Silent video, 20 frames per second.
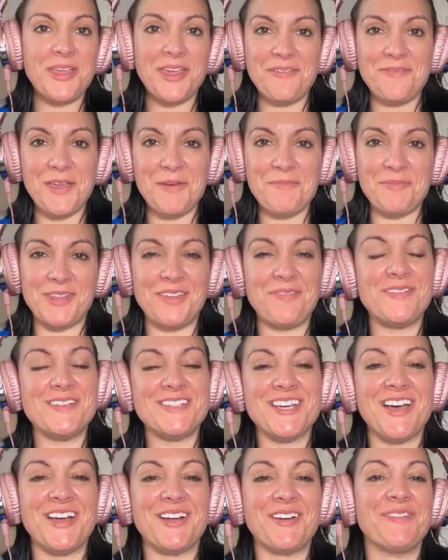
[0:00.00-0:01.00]
family
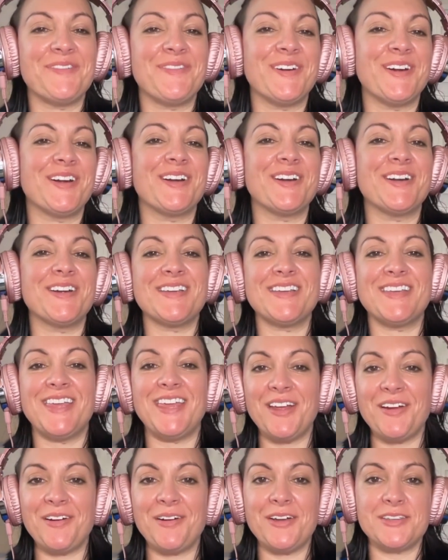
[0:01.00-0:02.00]
photographer,
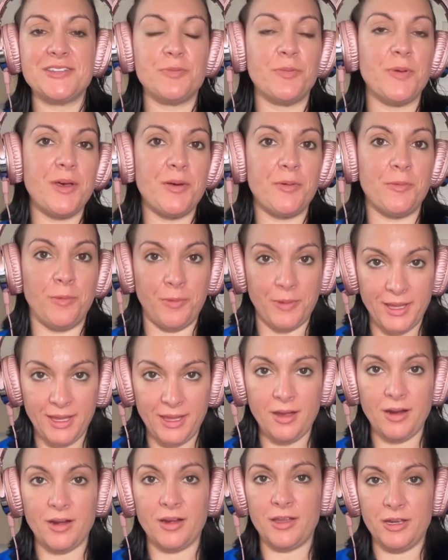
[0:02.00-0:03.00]
here is what
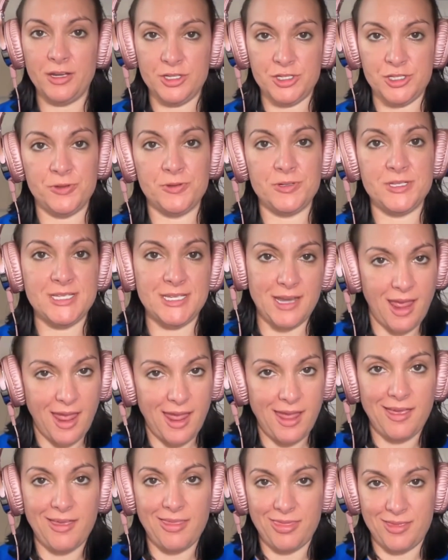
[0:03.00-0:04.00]
we are going to do
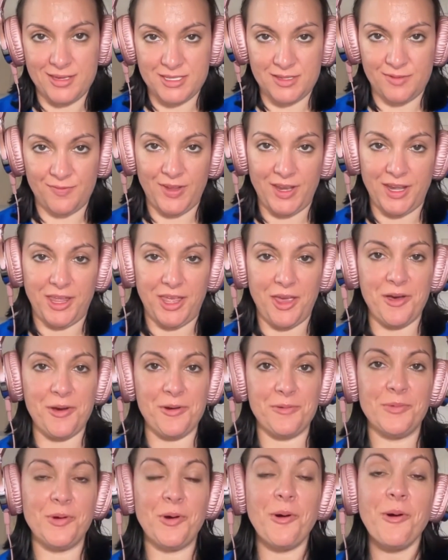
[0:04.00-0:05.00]
today in this video
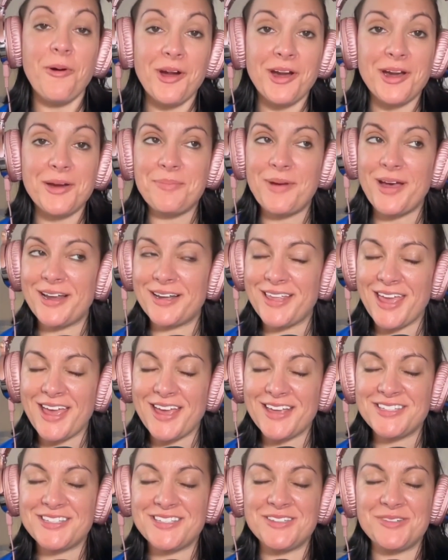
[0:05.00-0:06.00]
or
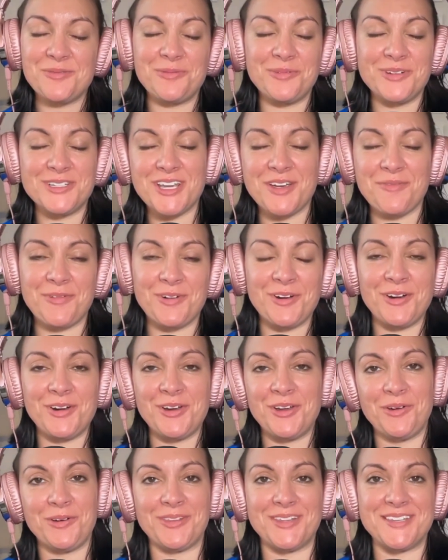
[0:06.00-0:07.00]
podcast, whichever
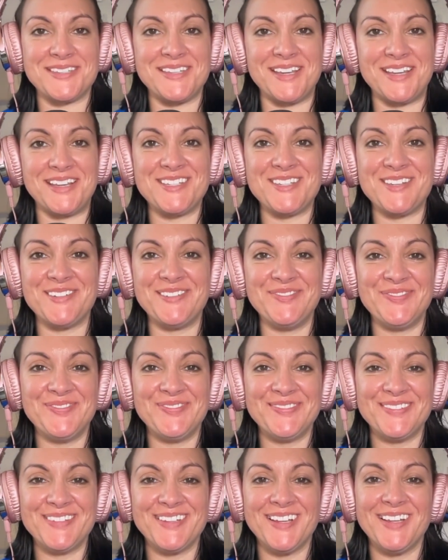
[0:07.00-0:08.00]
you're listening to.
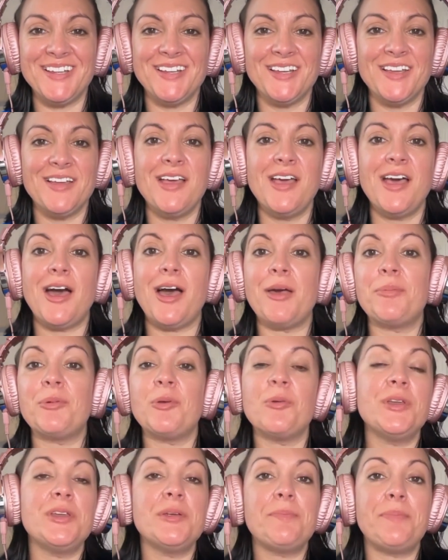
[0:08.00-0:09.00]
I'm
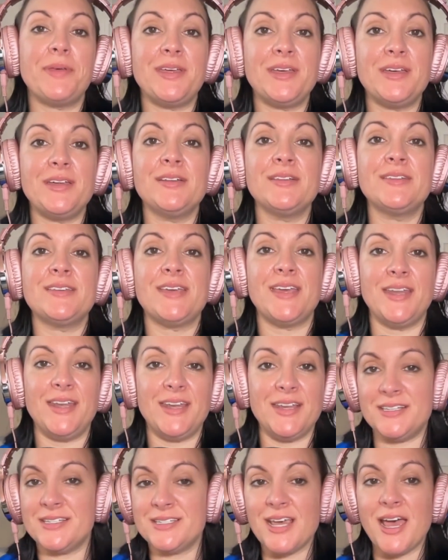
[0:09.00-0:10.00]
going to build an
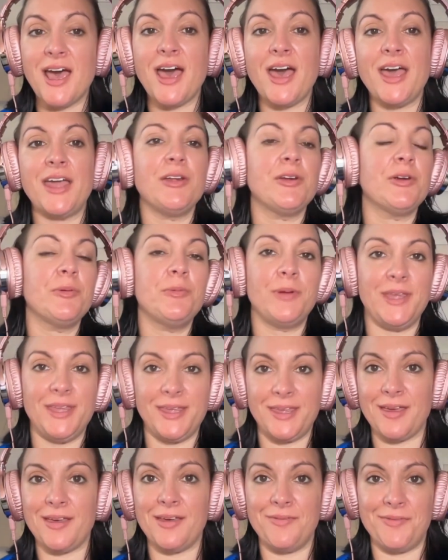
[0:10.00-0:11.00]
entire
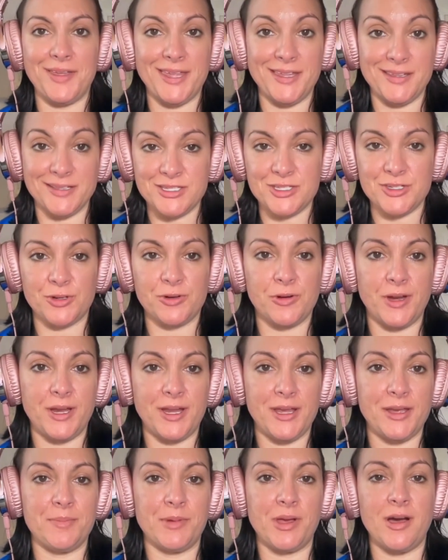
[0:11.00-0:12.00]
week of
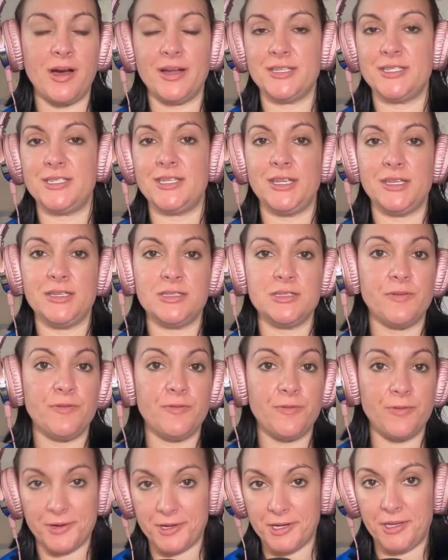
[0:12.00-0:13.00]
Instagram content
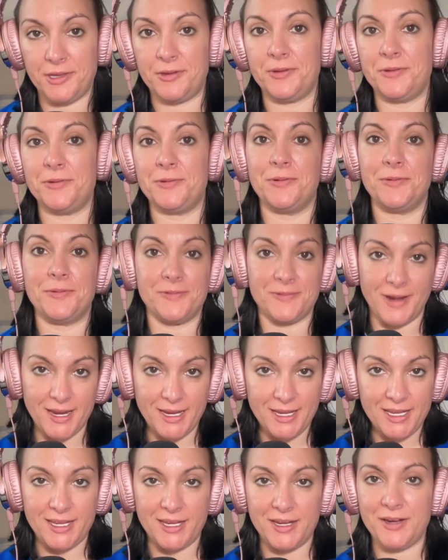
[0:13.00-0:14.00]
for you right
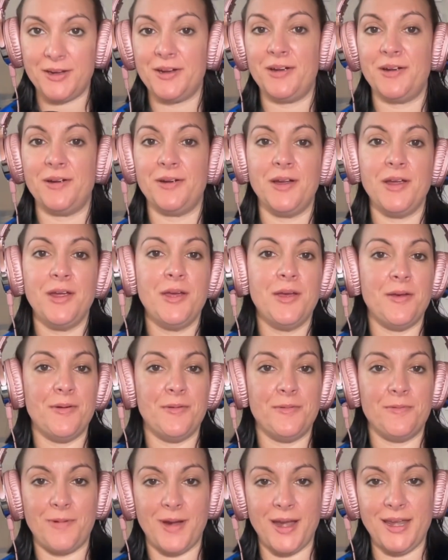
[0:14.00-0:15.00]
here,
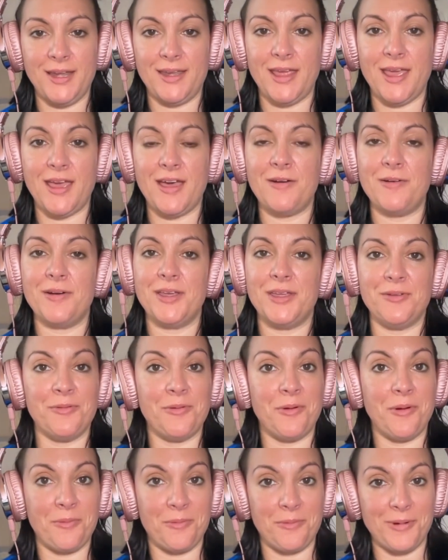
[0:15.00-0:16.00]
right now in
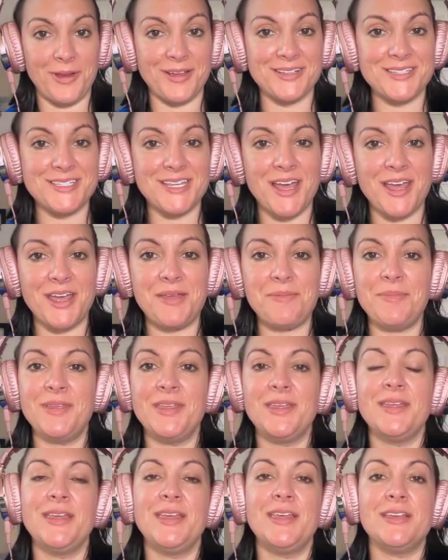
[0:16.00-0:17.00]
real time.
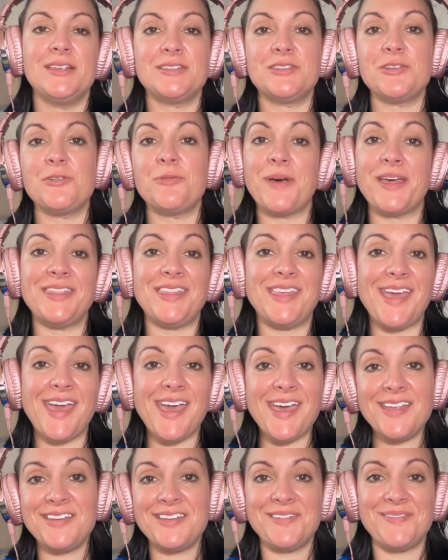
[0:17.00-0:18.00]
And so by the
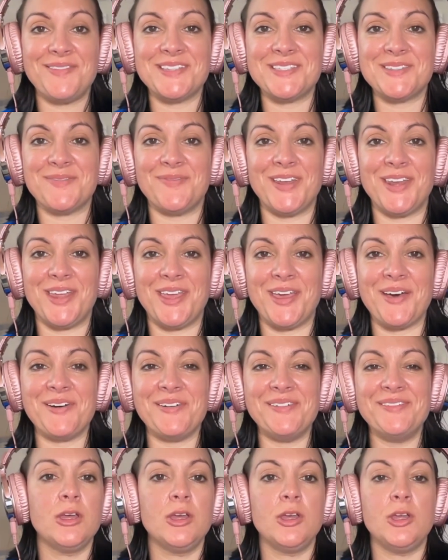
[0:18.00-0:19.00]
end of this
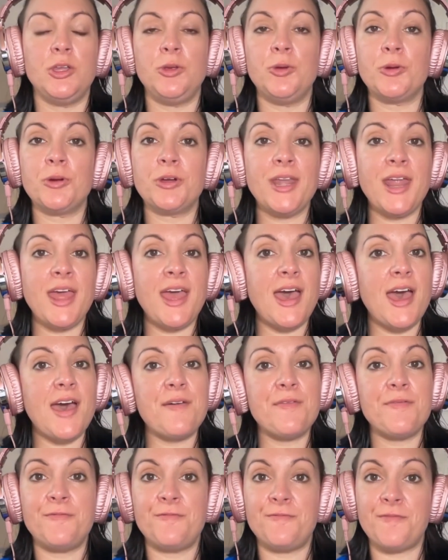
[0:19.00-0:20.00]
video, you're going to
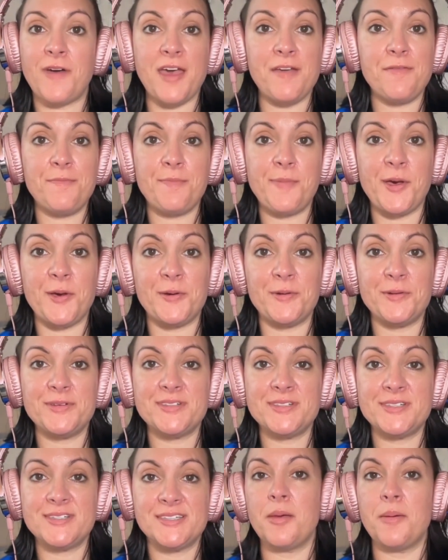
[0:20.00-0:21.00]
have 5
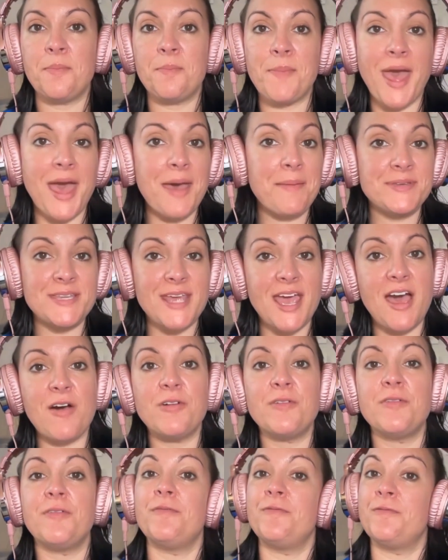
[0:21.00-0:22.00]
posts mapped out
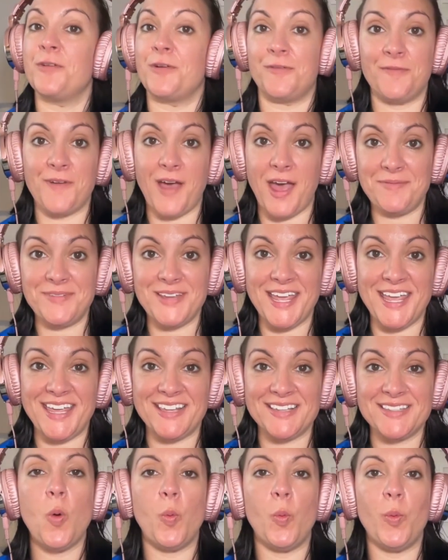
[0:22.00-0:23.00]
for 5
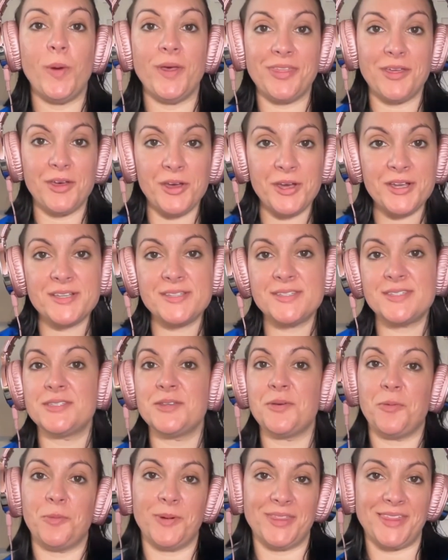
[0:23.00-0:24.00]
days with hooks,
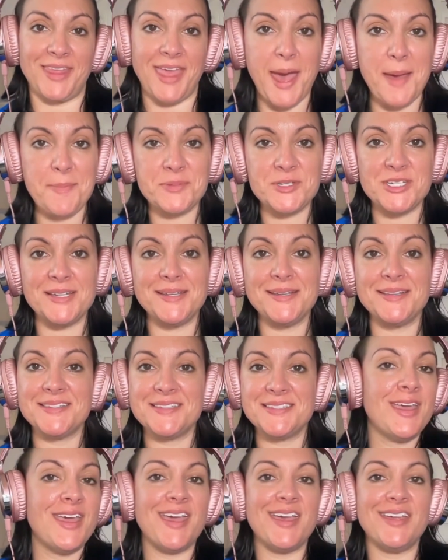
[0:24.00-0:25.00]
with
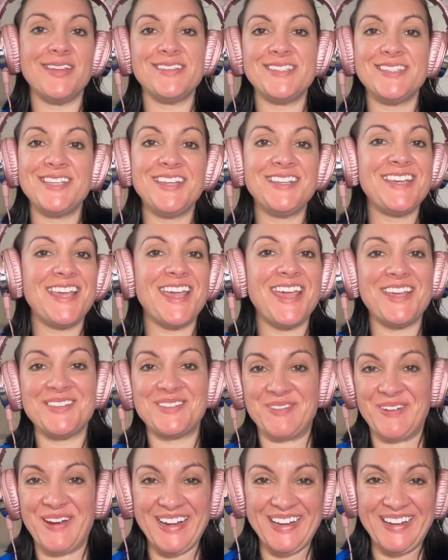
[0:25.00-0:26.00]
captions, and
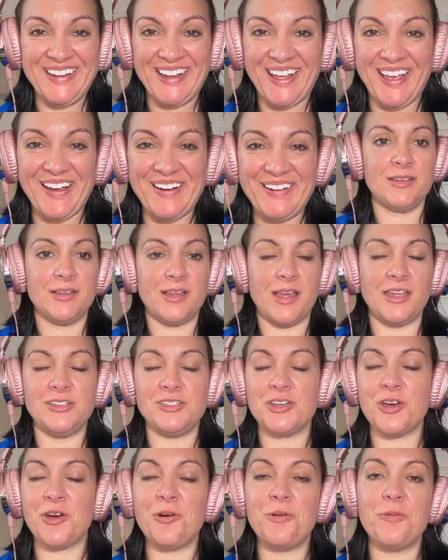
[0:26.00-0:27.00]
CTAs ready to go. I
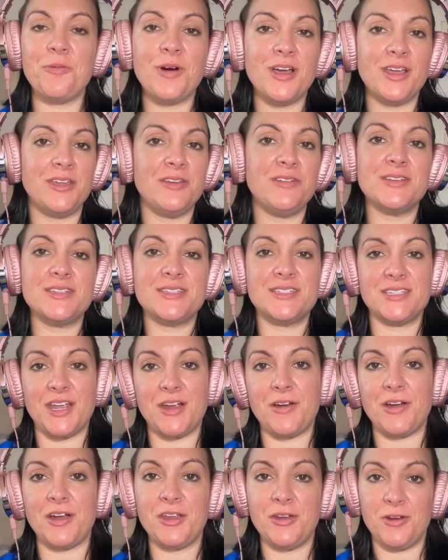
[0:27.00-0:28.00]
don't want you to
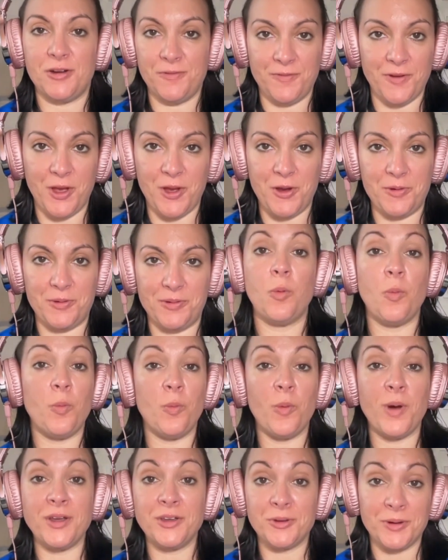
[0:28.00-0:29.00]
stare at your phone
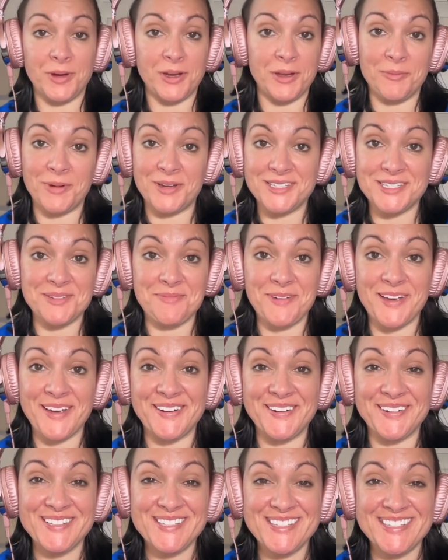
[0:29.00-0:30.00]
wondering what to
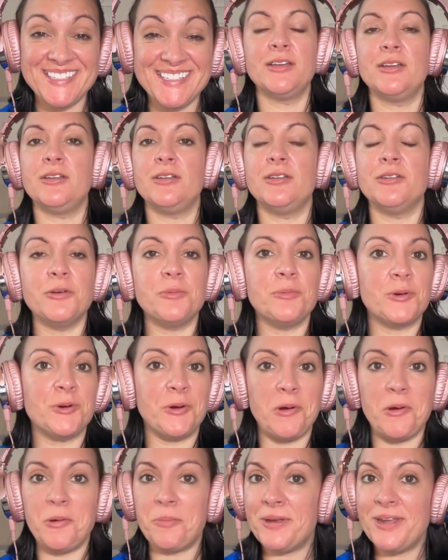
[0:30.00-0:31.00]
post. No more
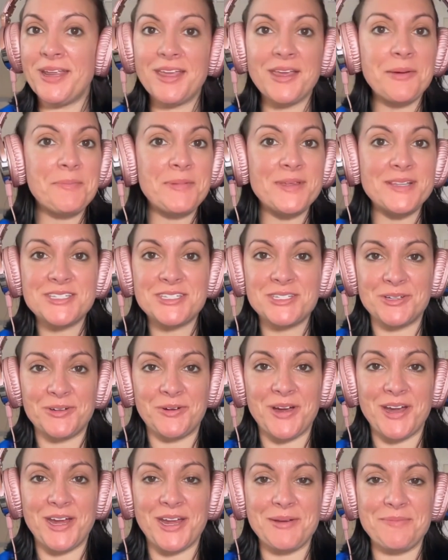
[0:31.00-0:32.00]
opening up
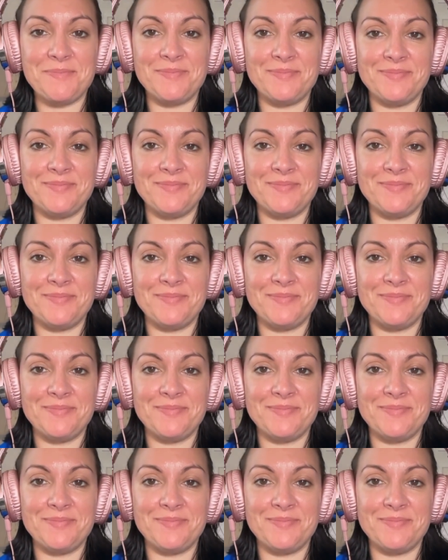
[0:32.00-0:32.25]
Instagram